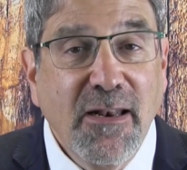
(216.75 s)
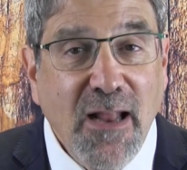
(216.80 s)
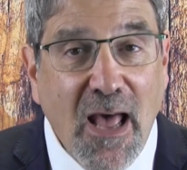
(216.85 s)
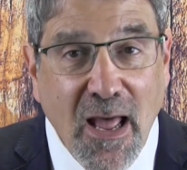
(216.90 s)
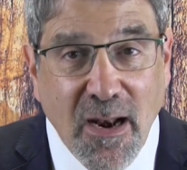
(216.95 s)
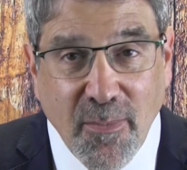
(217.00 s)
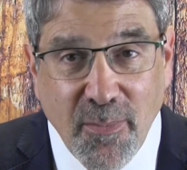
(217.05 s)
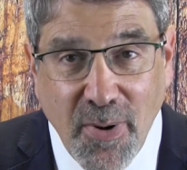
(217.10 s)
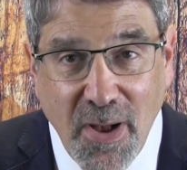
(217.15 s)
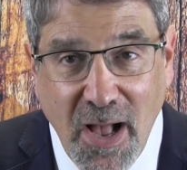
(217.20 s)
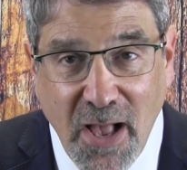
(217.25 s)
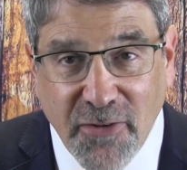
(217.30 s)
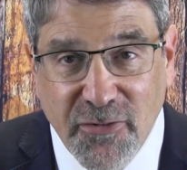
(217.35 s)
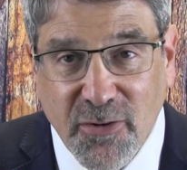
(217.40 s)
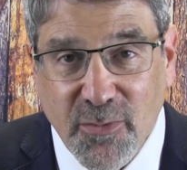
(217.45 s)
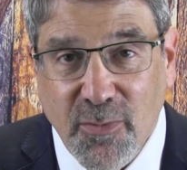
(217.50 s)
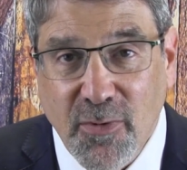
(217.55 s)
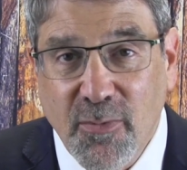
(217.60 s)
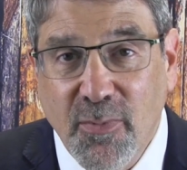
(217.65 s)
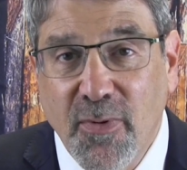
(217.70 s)
Not
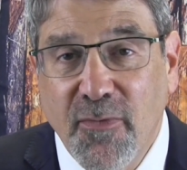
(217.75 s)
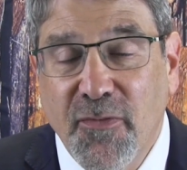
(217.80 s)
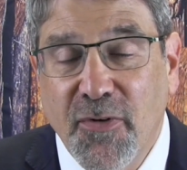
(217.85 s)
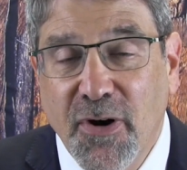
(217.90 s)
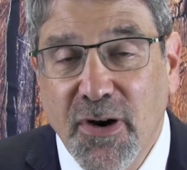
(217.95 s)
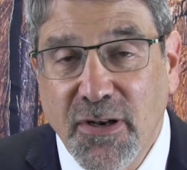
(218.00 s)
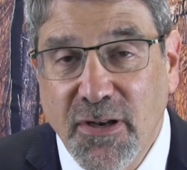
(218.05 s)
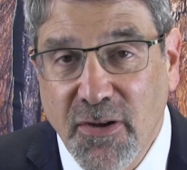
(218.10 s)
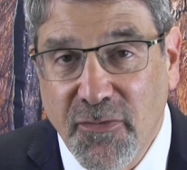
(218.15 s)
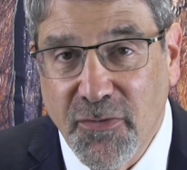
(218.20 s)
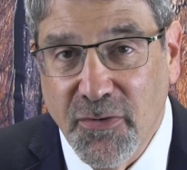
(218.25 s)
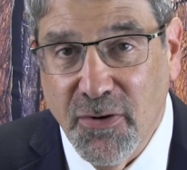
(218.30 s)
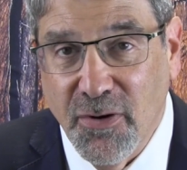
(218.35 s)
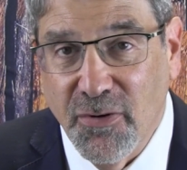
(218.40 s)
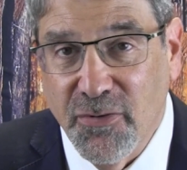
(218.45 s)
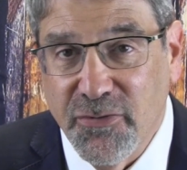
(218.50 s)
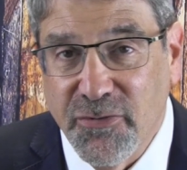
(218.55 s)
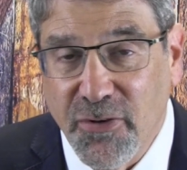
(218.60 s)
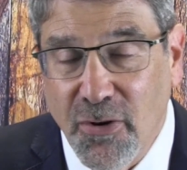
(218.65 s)
impossible, but very difficult.